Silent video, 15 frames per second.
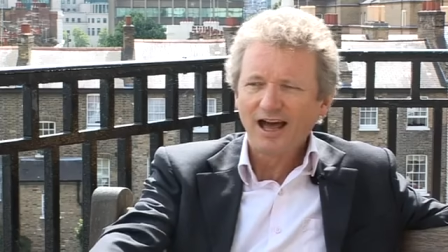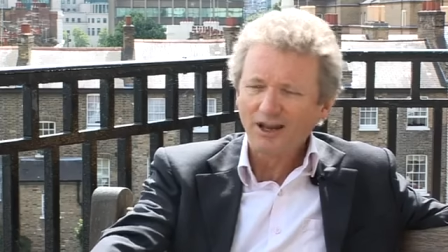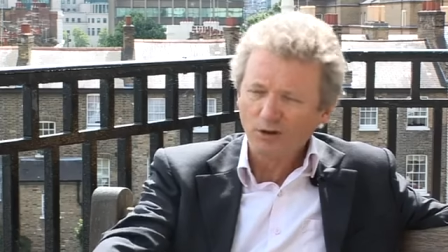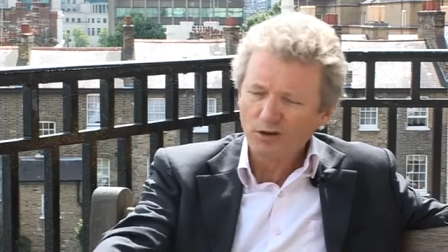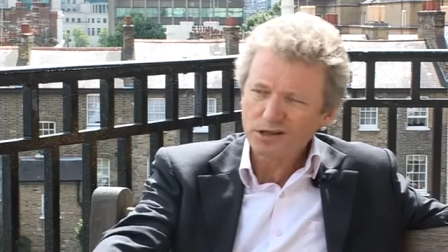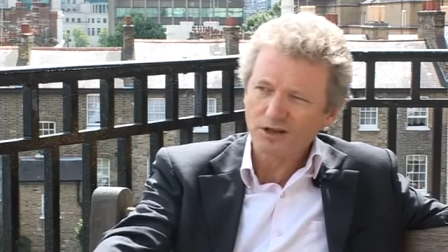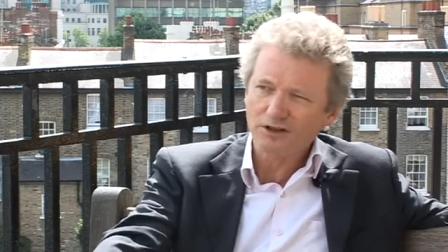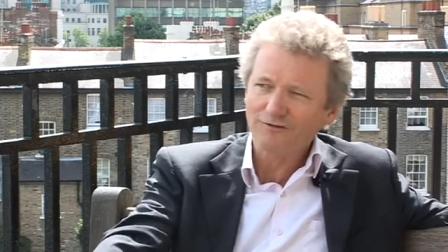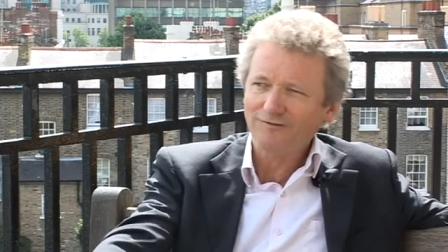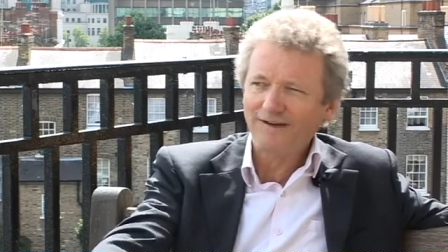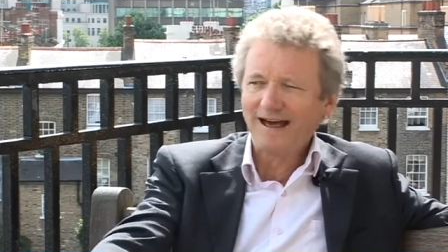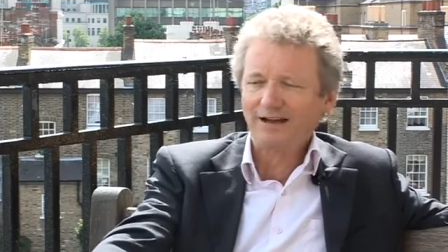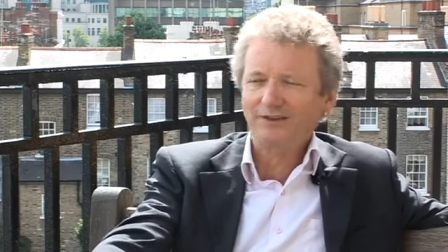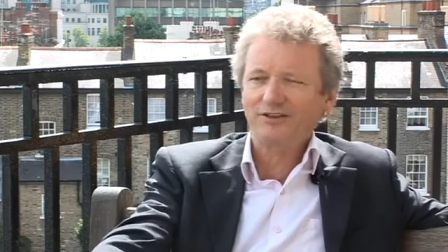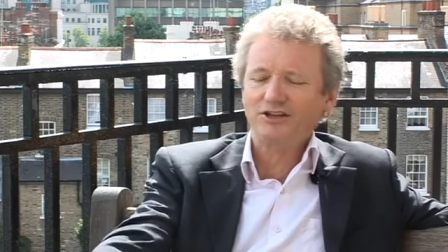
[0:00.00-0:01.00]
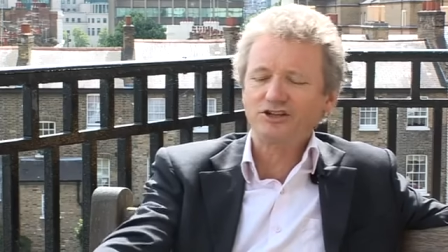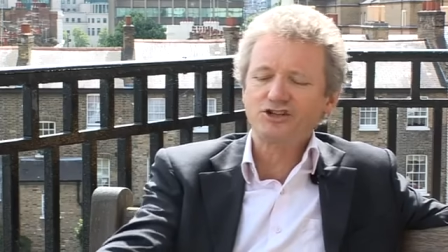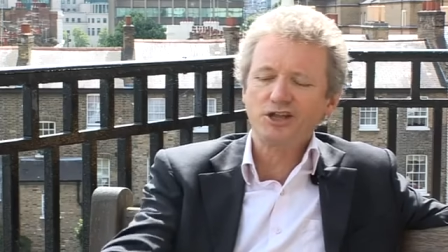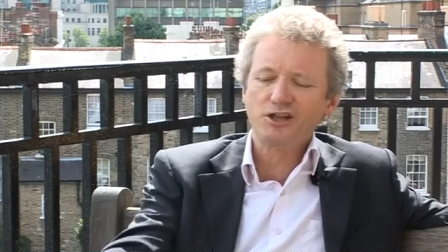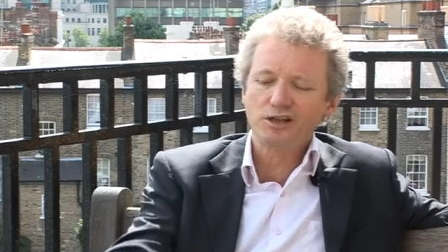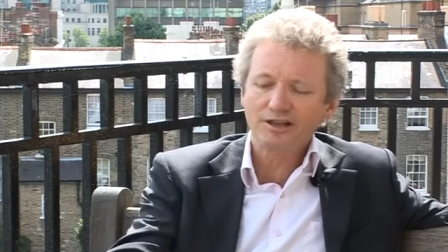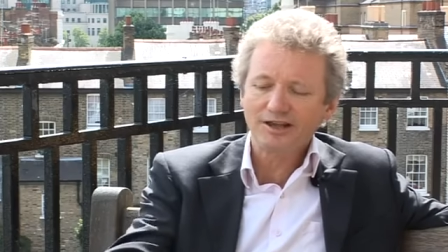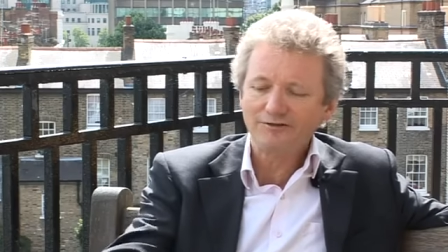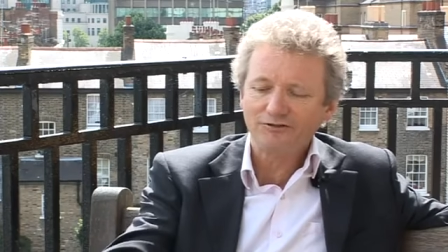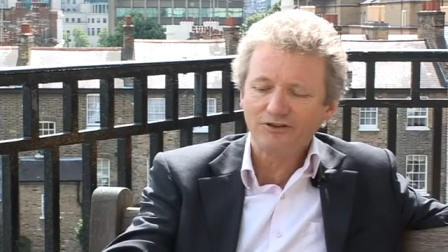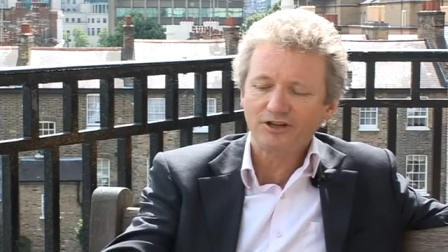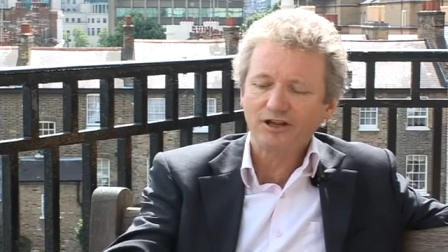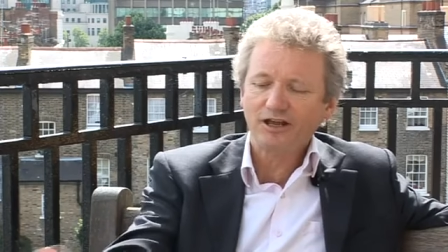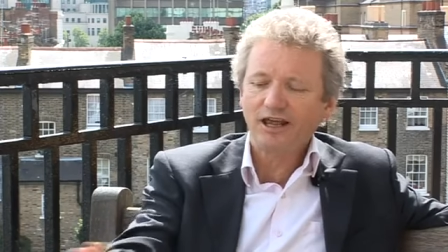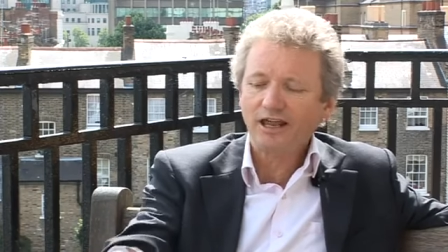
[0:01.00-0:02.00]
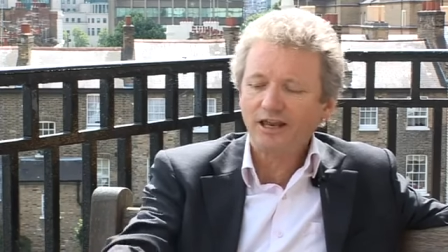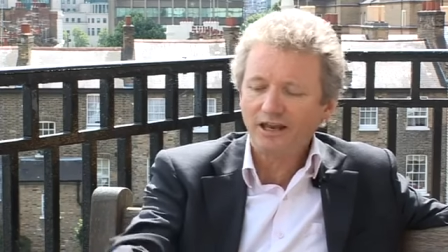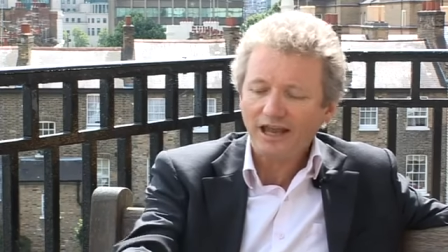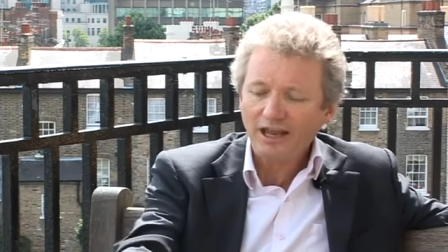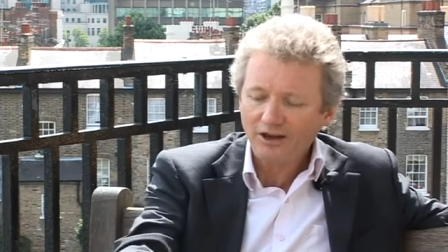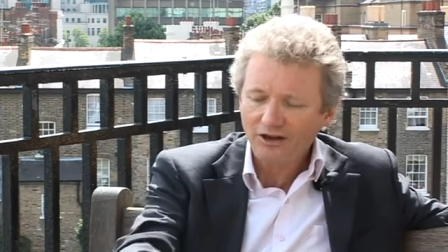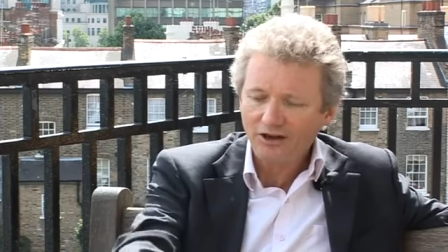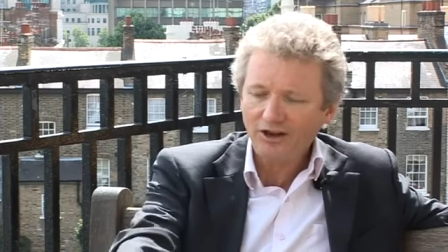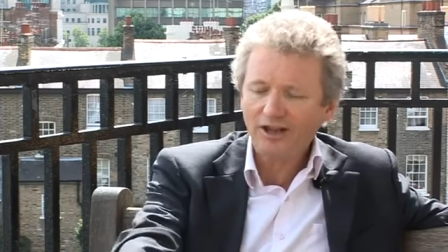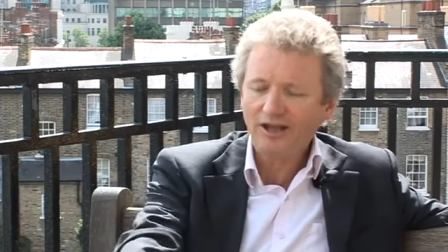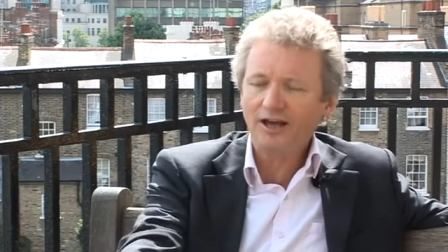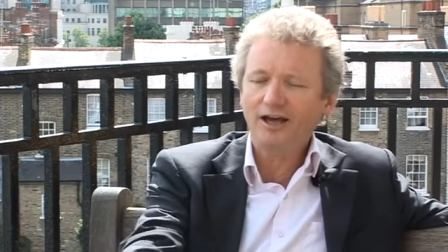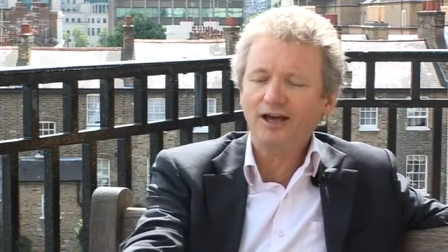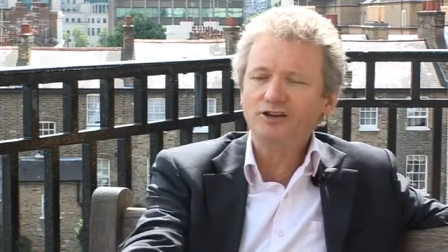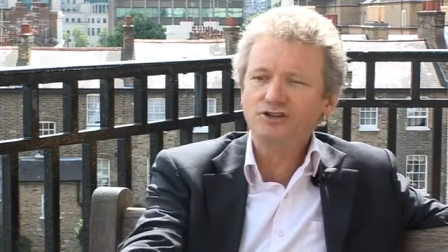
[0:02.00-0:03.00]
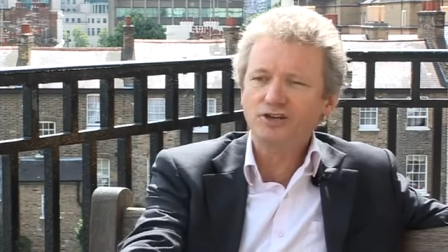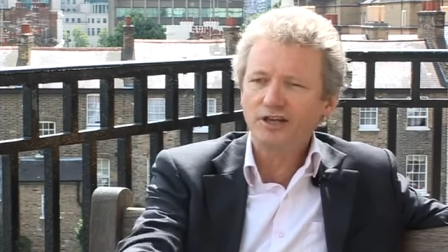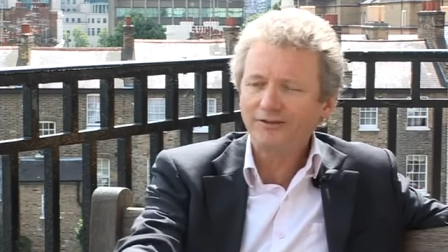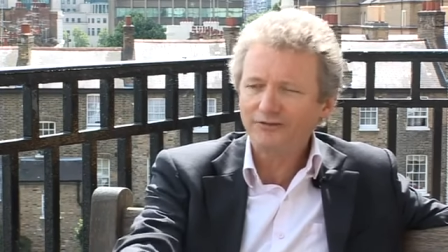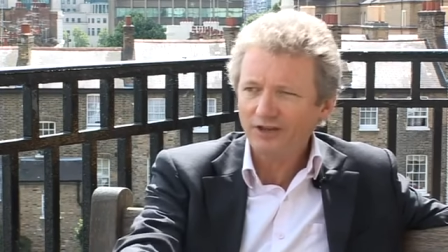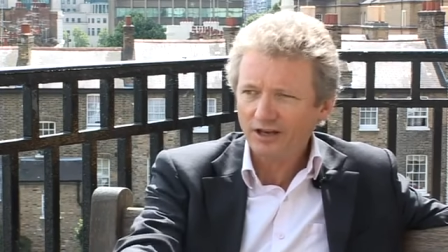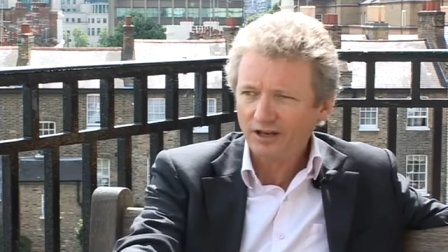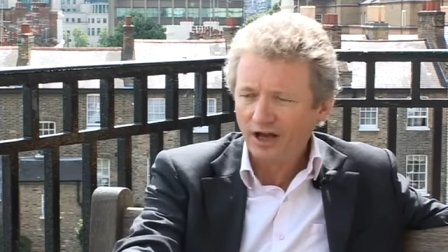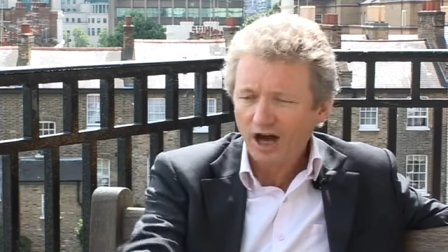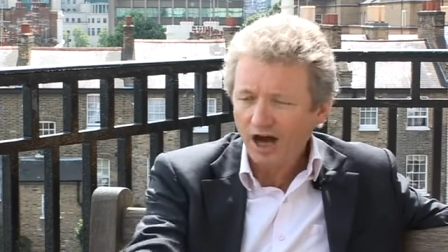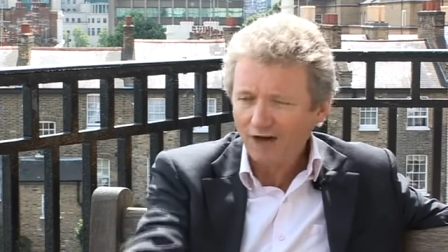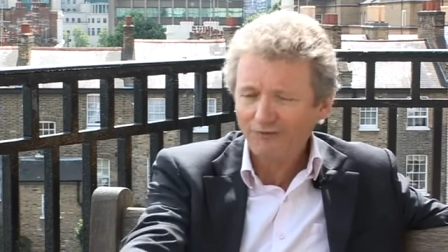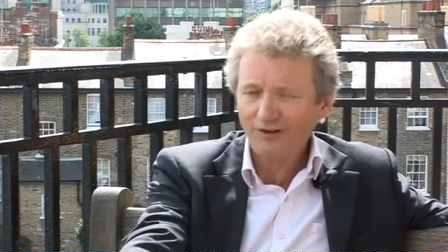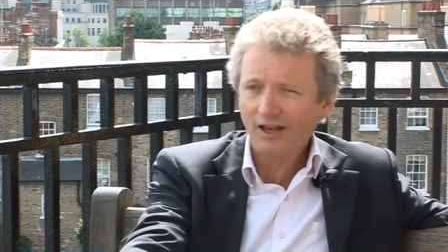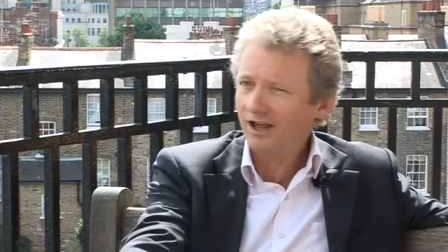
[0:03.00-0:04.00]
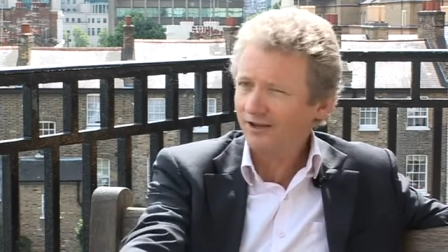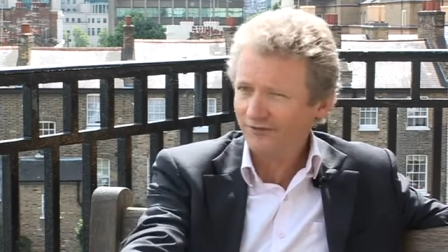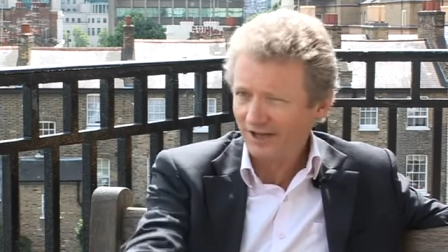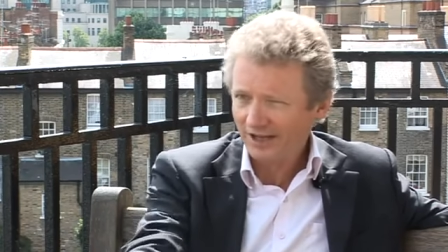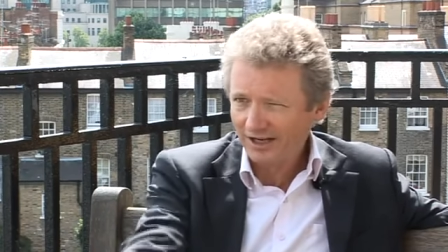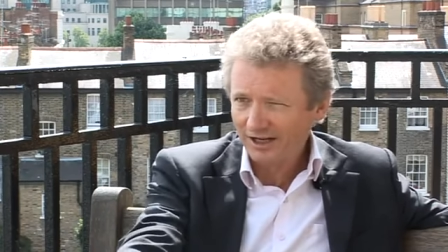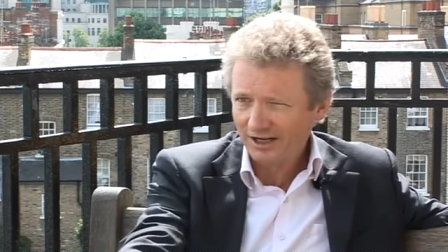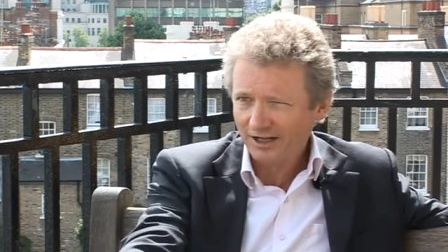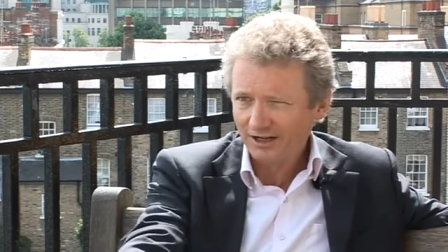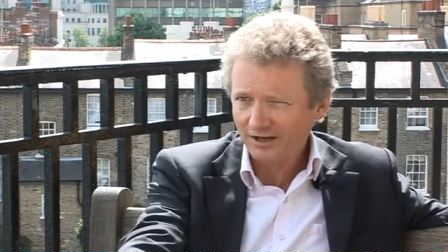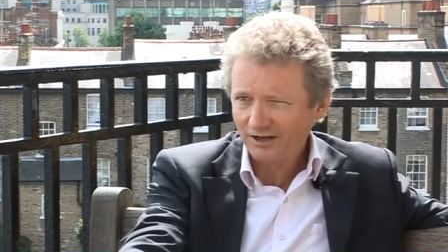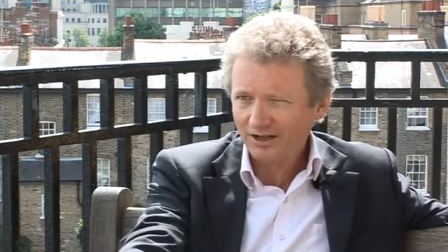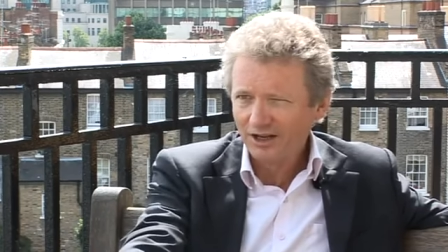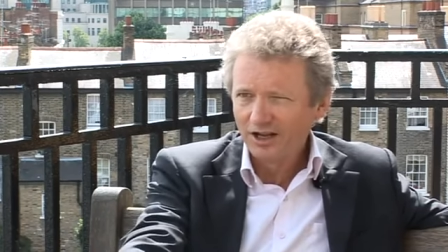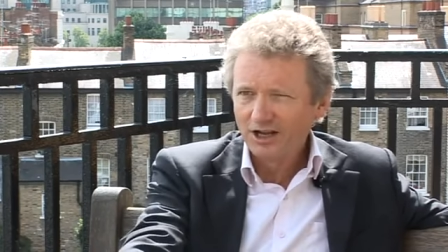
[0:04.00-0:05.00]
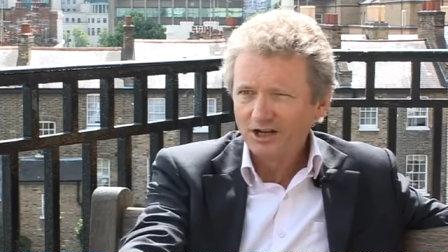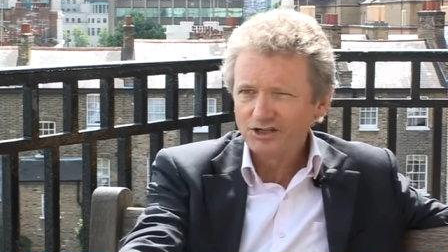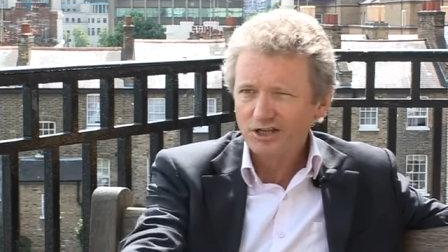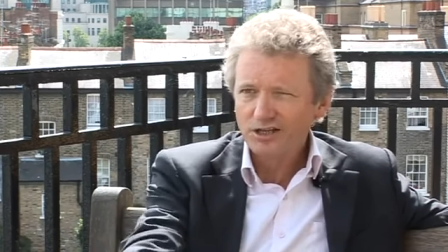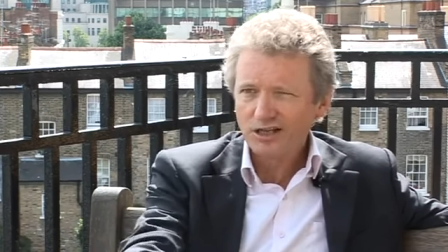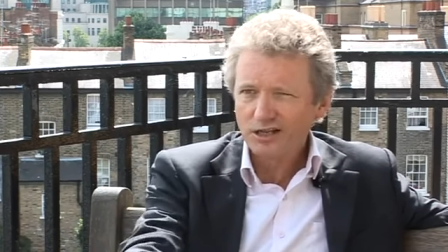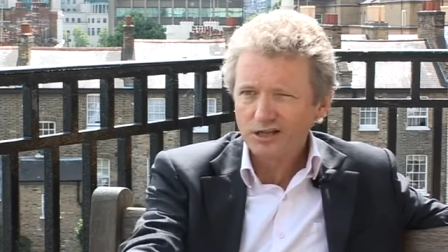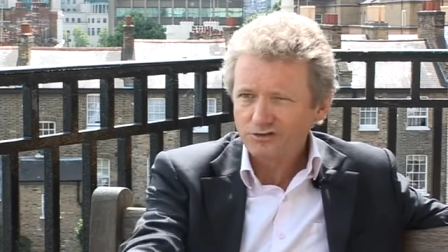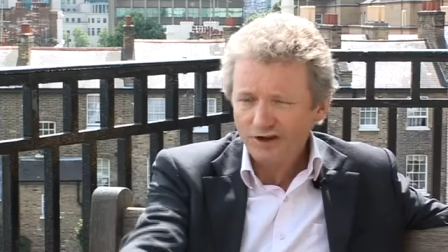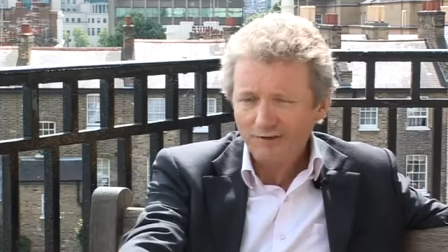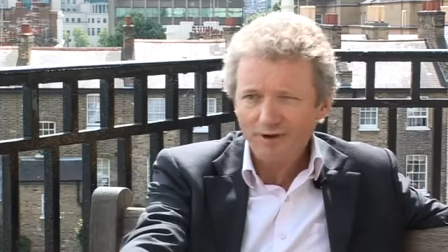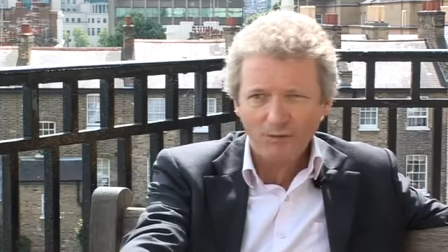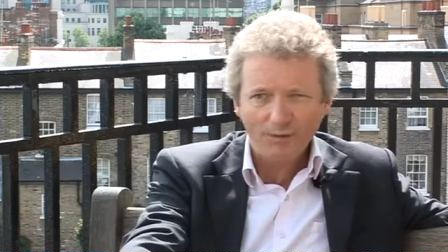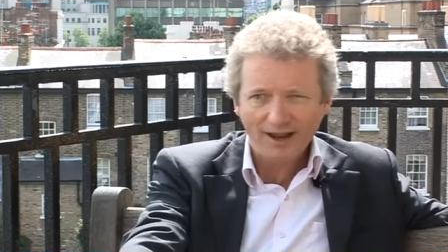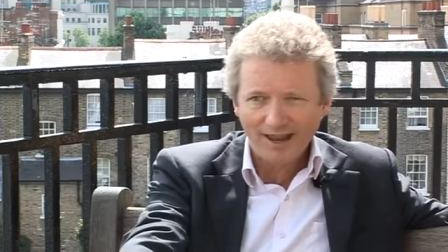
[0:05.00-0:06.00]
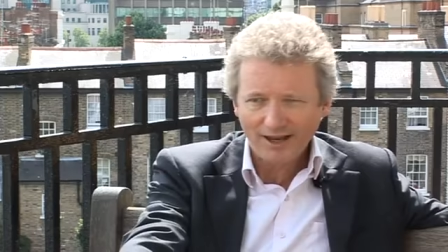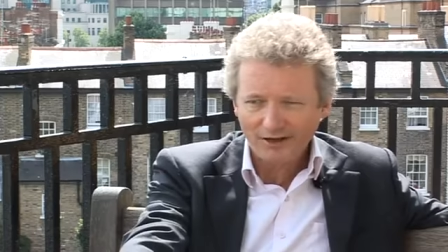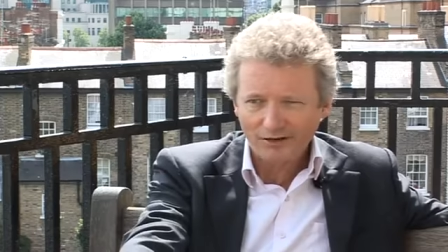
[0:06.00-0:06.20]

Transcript: And also the fact that she's lived in India, she lived in half her life in England, she's extremely well